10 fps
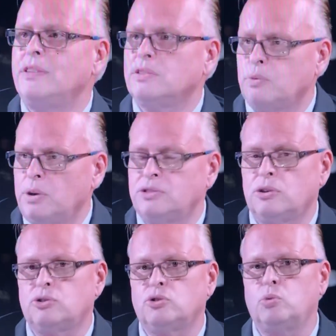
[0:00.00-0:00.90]
of
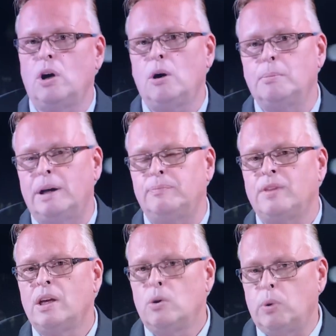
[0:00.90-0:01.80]
research as well, but
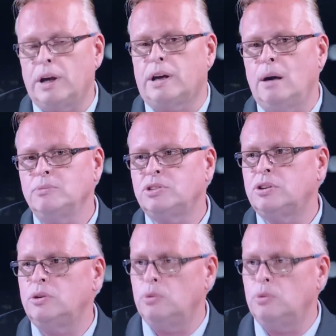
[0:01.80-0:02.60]
when it comes to